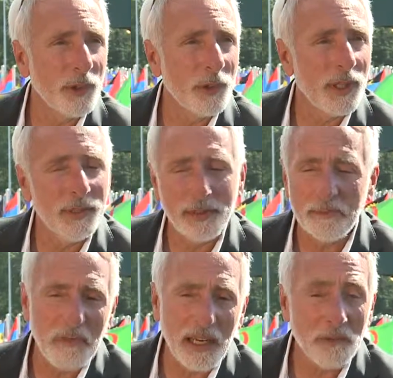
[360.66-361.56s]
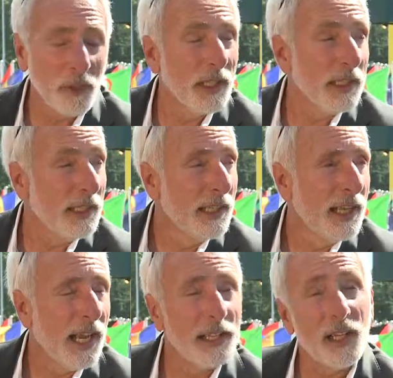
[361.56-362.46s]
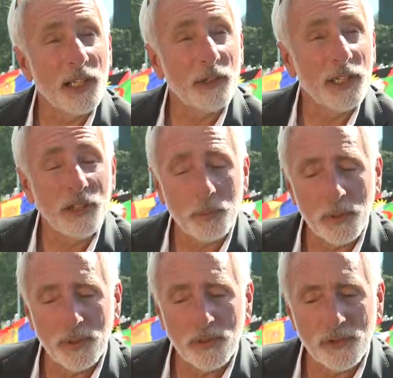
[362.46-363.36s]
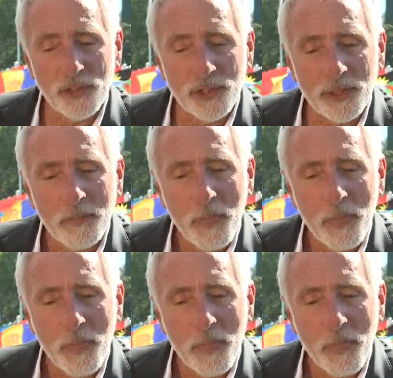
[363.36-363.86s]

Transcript: you know, and, and really had a lot of great experiences here.